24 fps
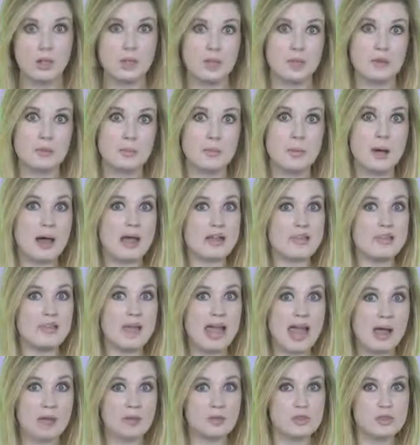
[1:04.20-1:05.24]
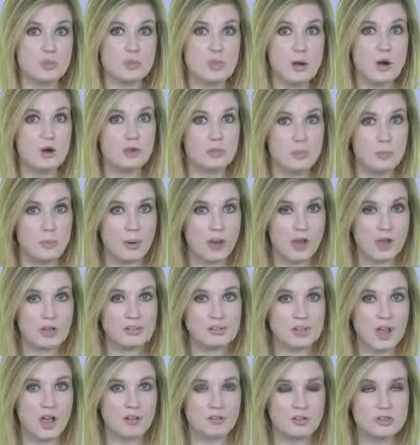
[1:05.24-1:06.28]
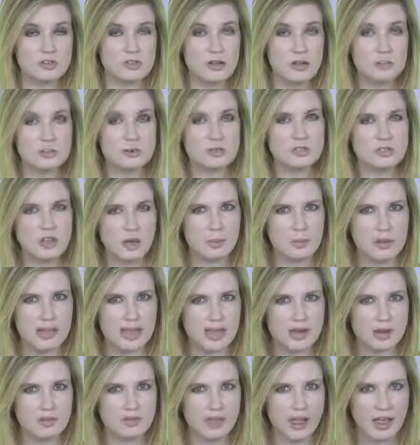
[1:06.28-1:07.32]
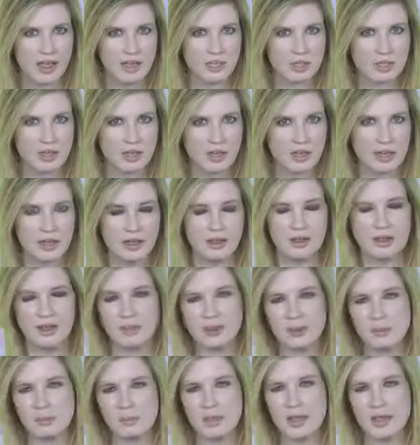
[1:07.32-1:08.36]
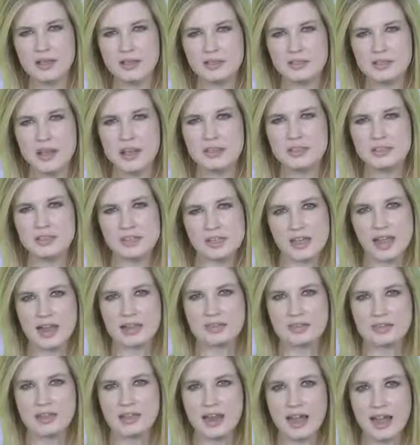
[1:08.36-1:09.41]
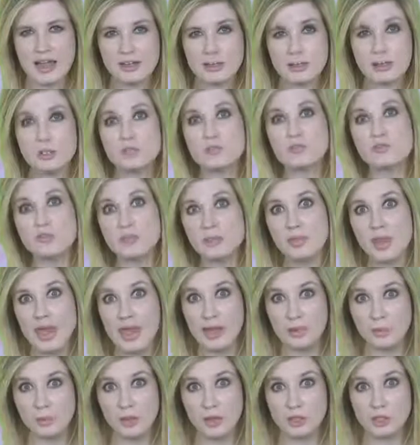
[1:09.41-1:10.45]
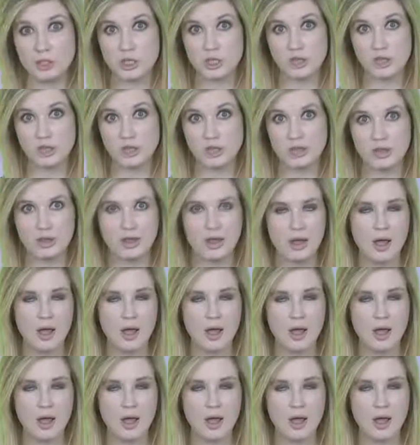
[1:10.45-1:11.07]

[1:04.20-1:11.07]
Combine that with the potent box office numbers coming out of Asia, and it makes sense to cast an actress from that region.